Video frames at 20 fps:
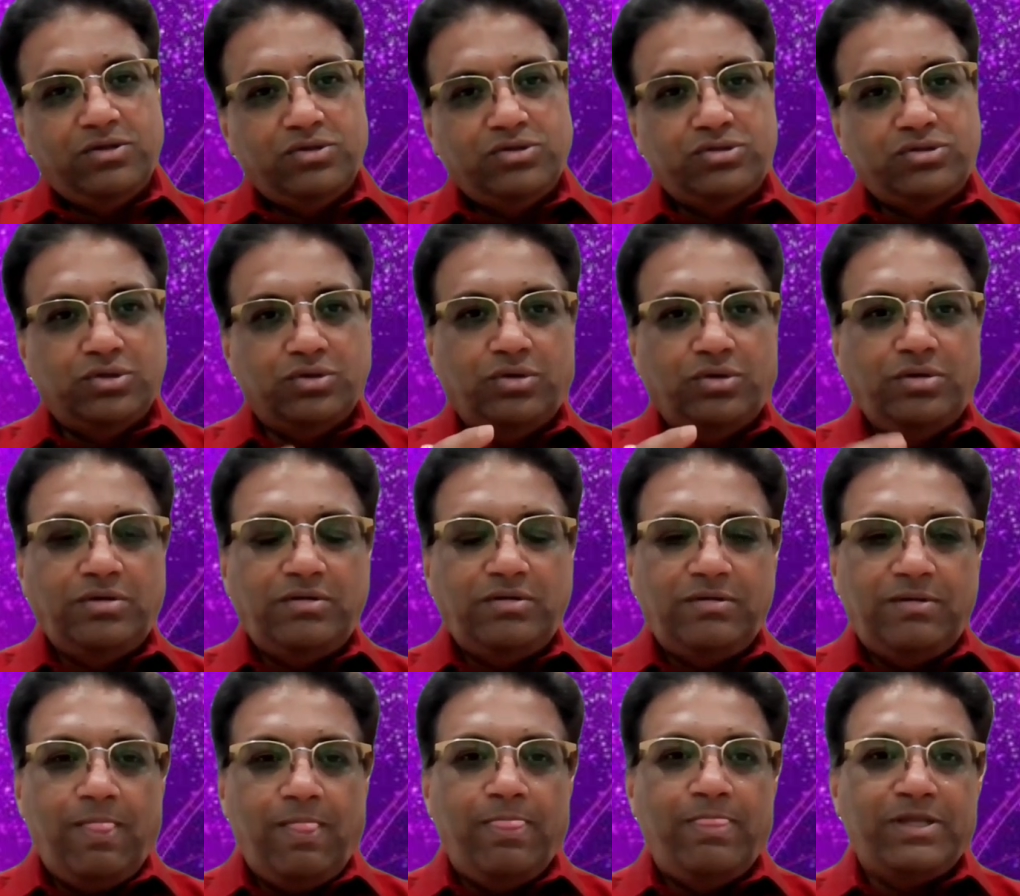
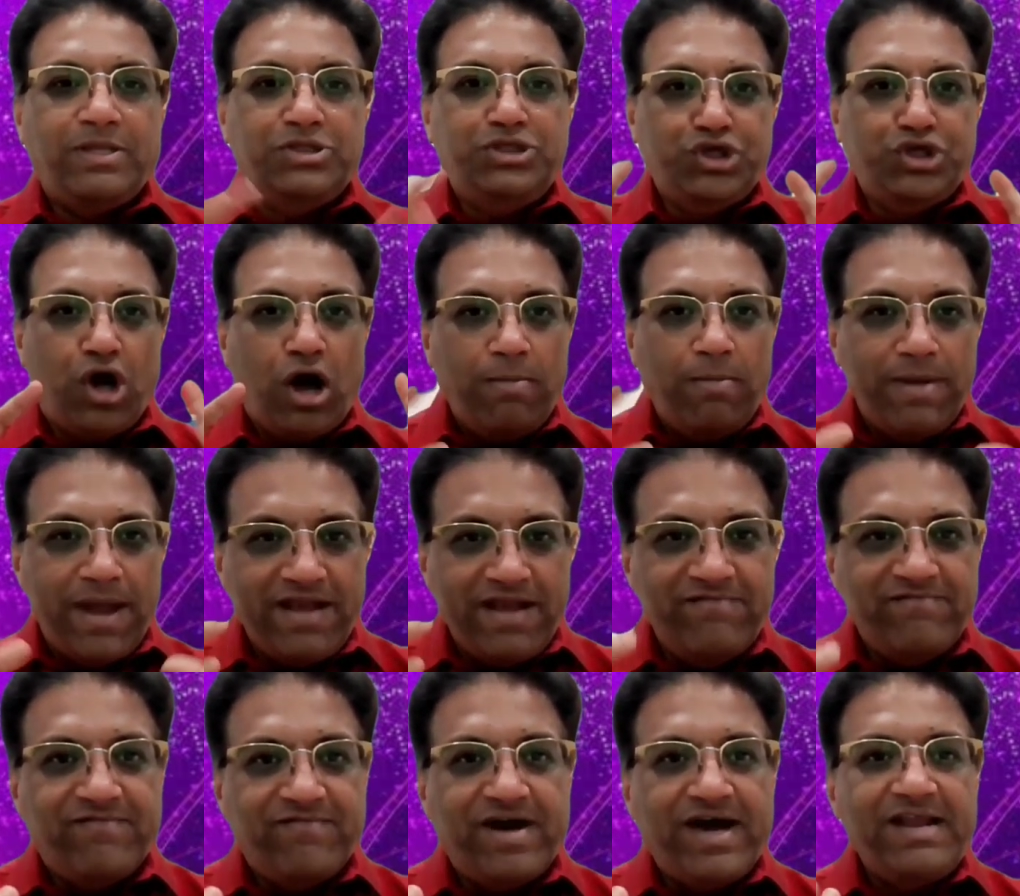So the job
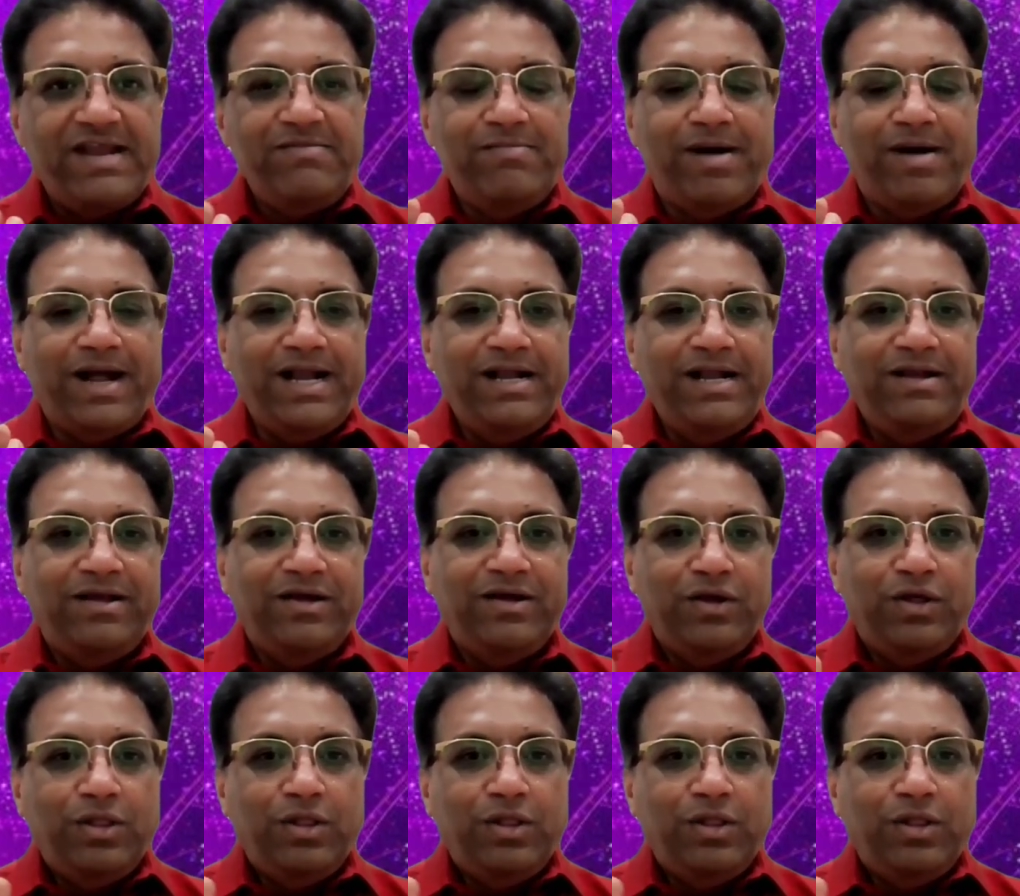environment,